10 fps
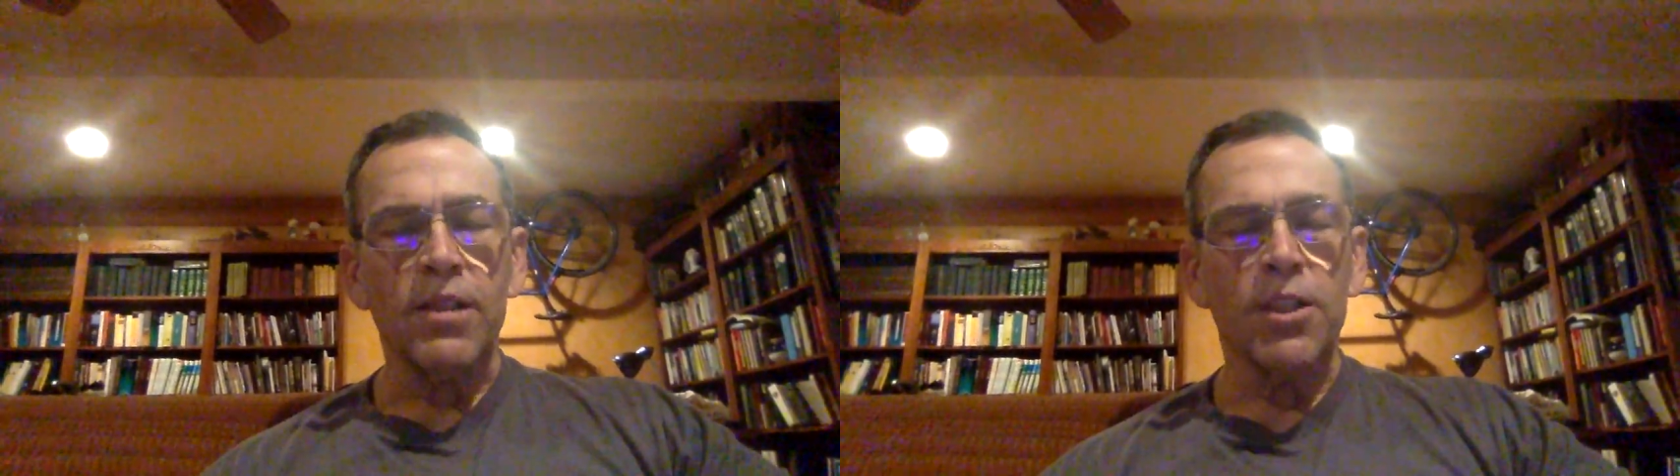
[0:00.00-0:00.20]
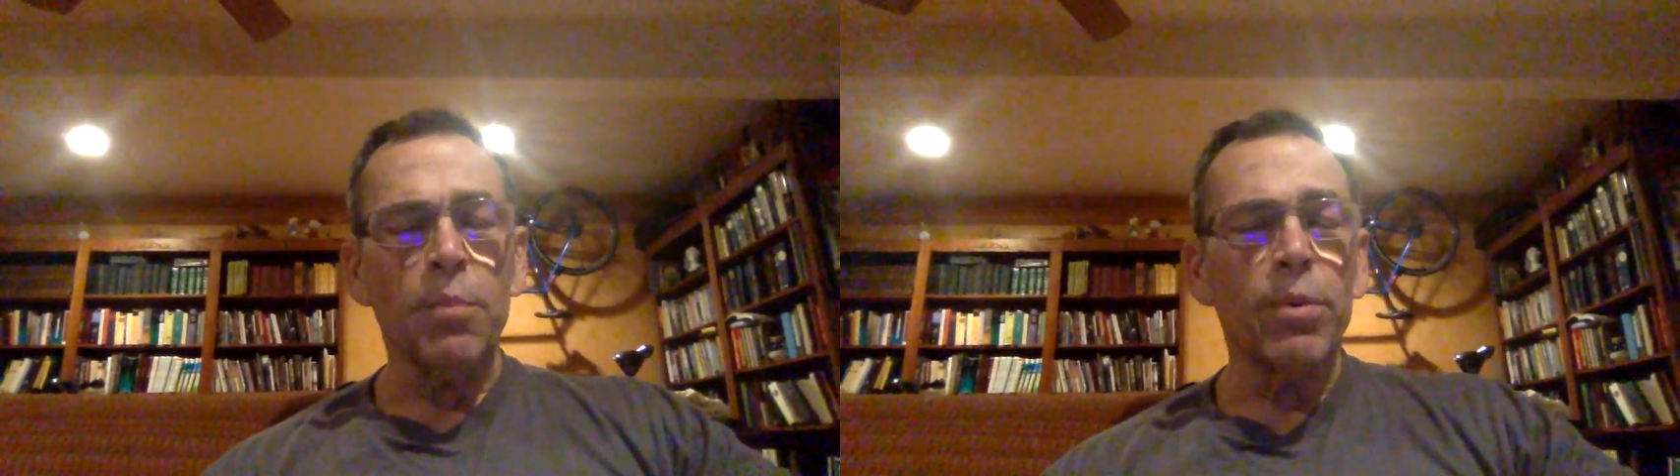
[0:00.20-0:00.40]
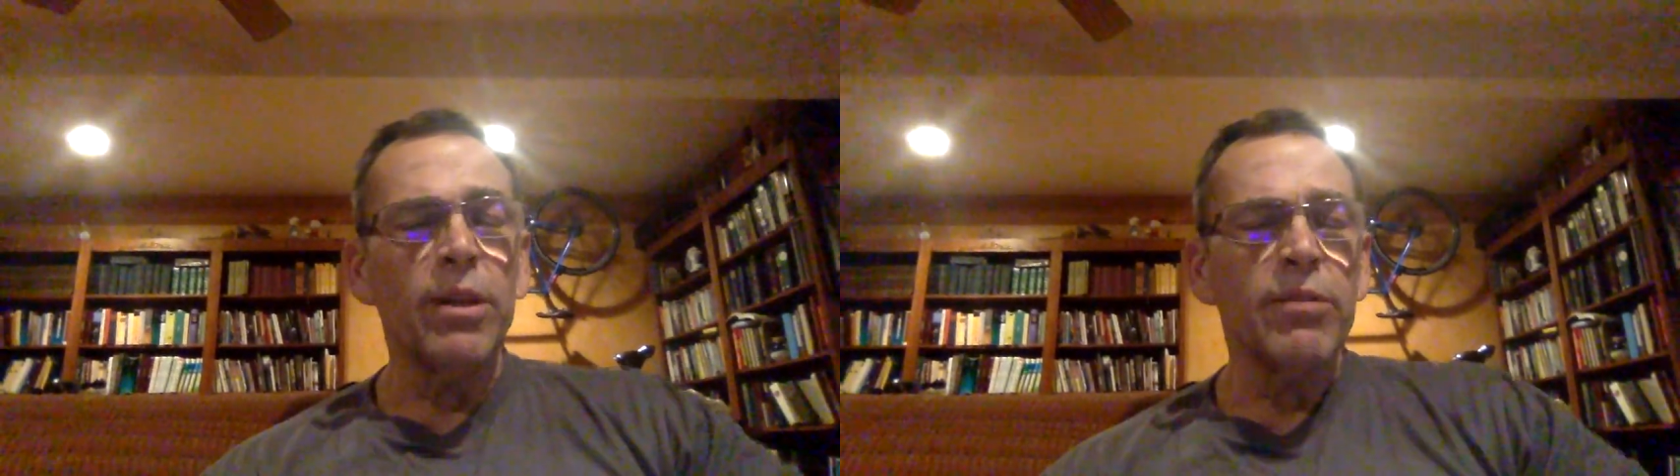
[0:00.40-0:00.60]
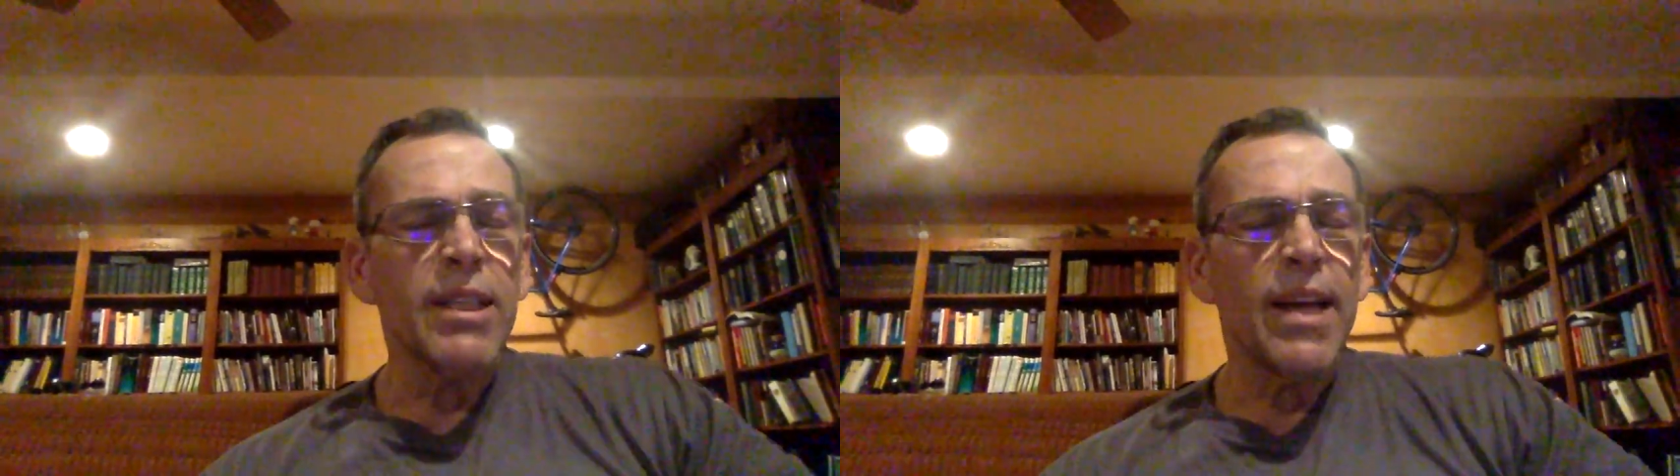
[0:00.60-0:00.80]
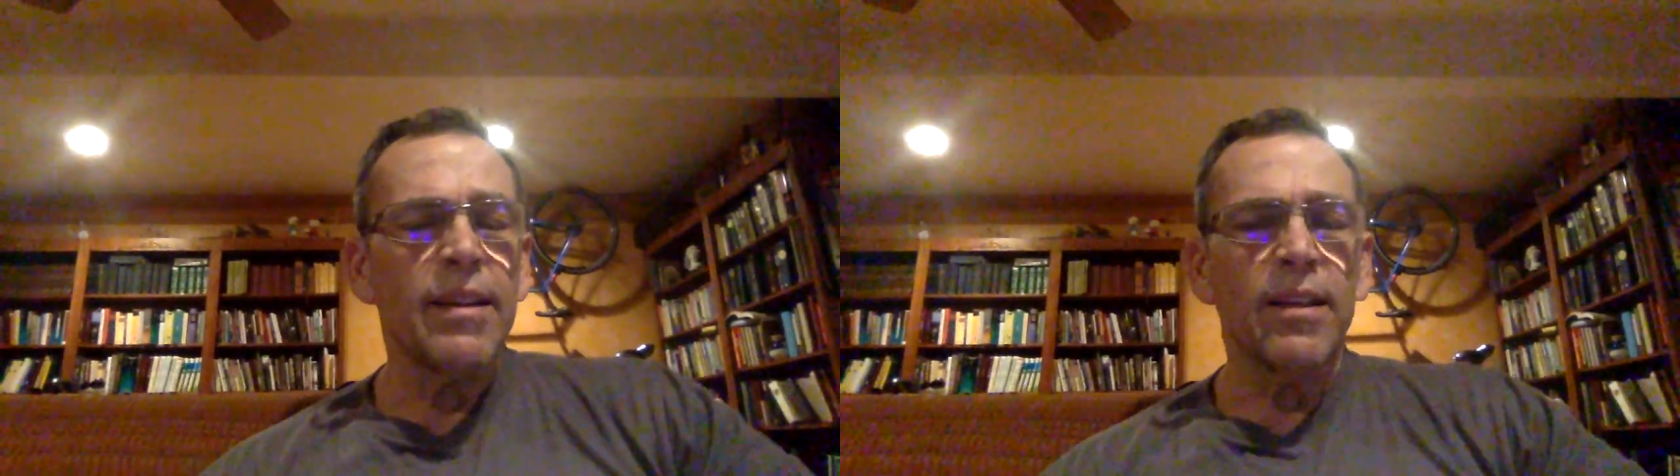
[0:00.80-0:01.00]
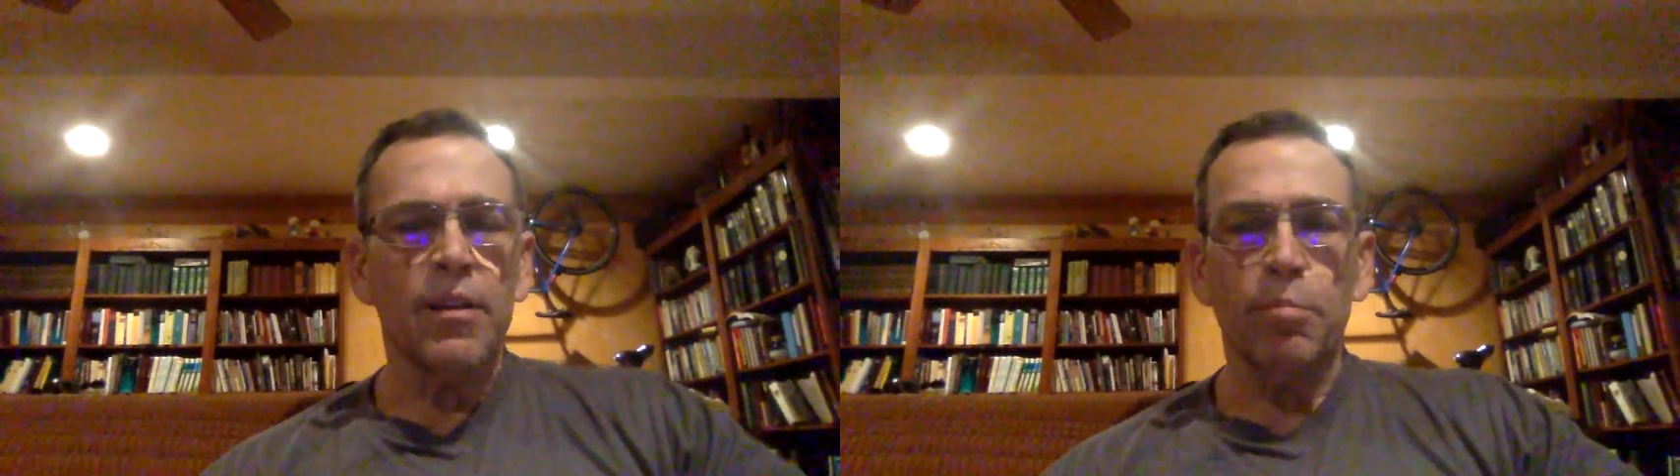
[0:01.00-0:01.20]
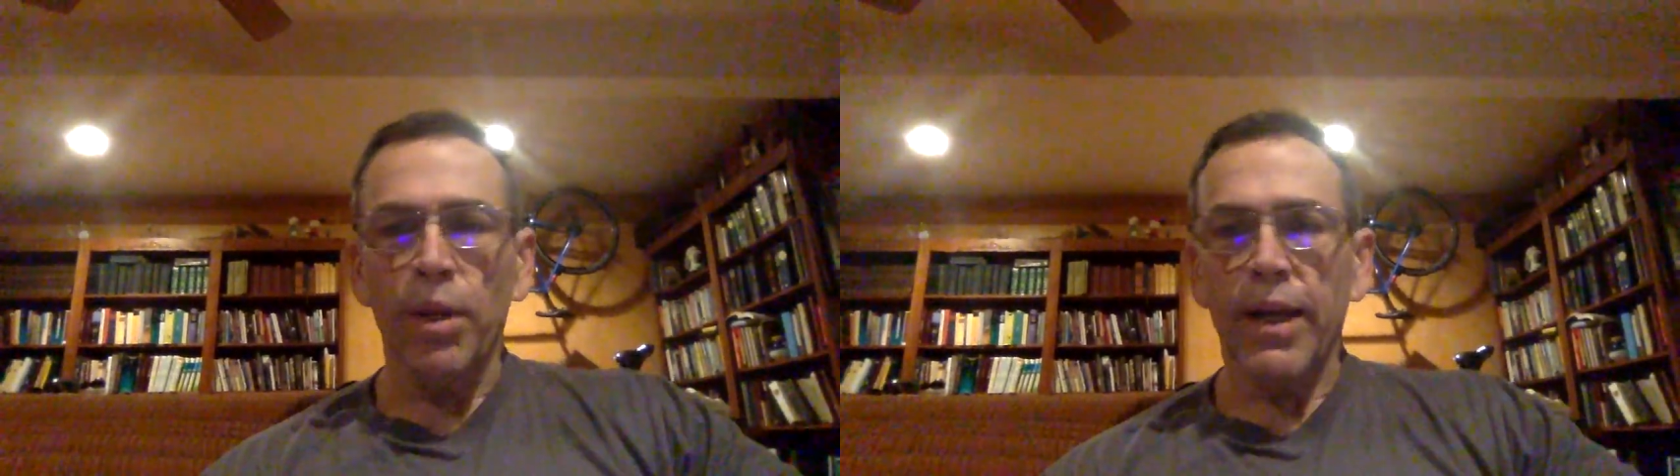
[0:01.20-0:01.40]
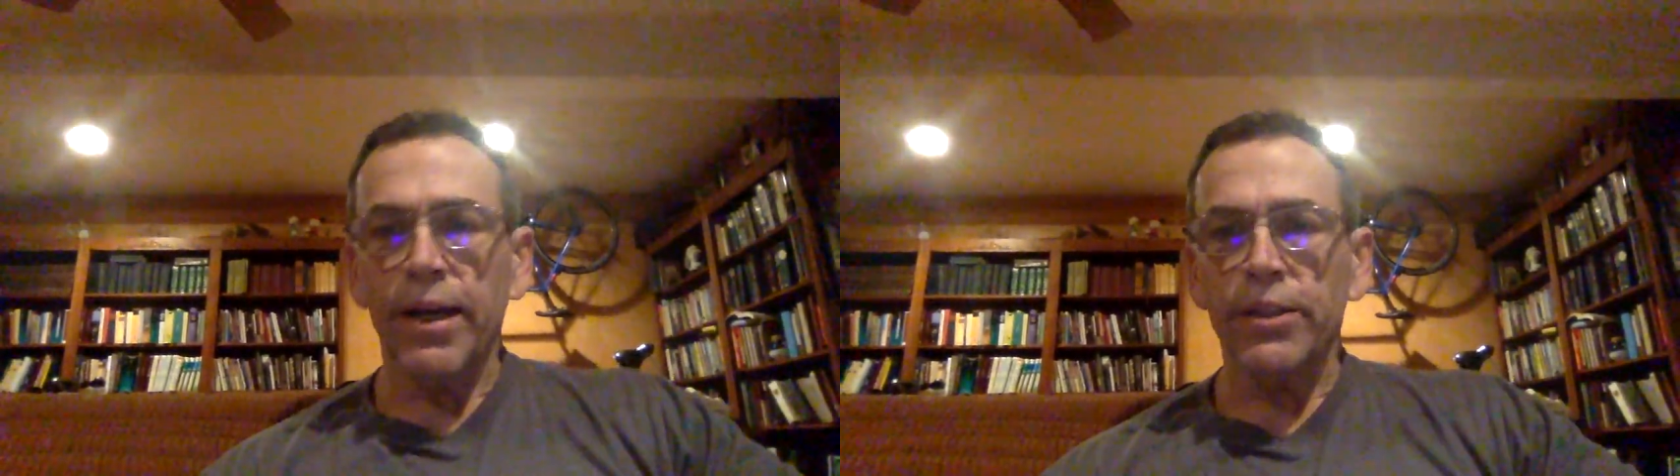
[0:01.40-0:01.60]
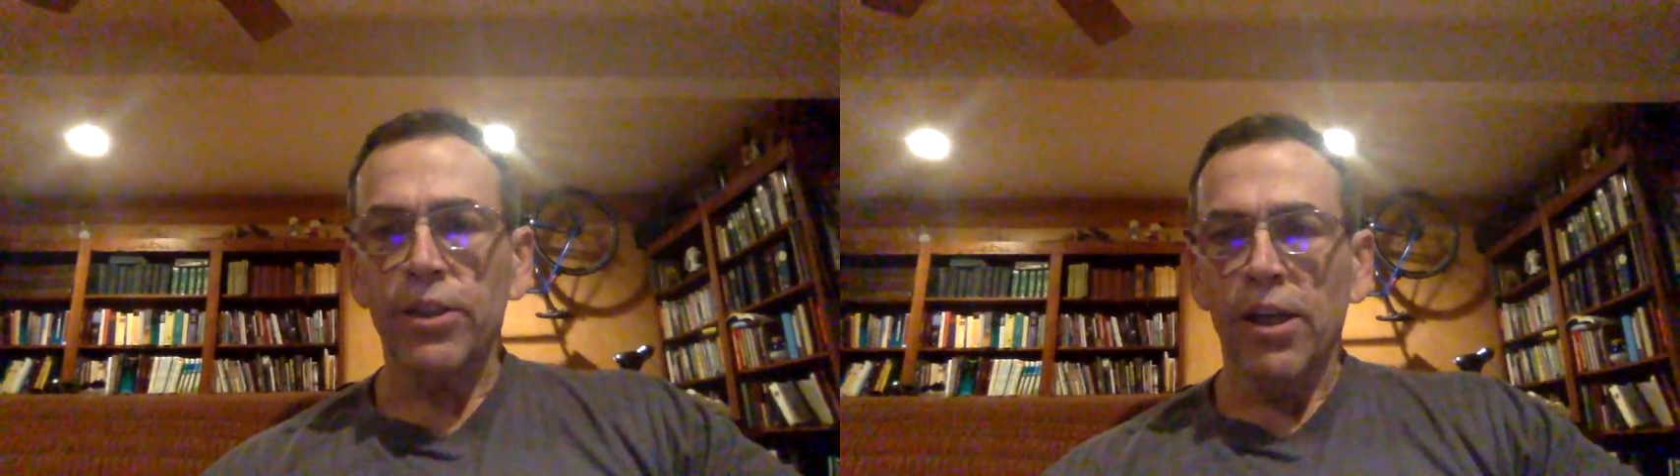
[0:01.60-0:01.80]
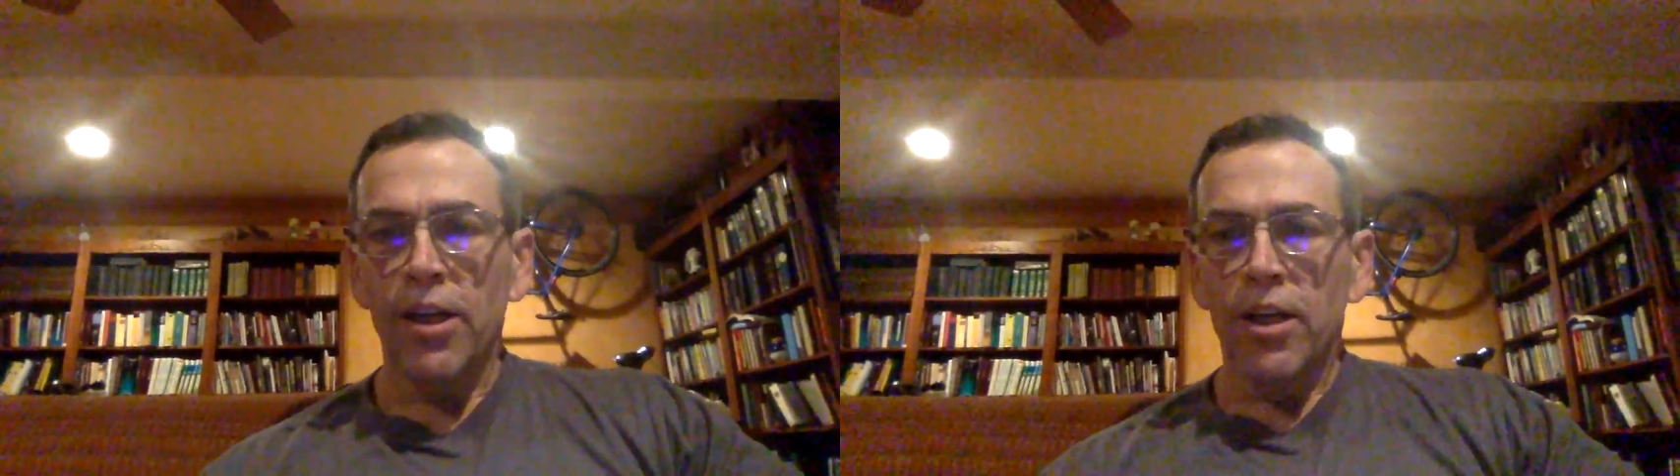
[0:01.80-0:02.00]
Cyprian said that the plagues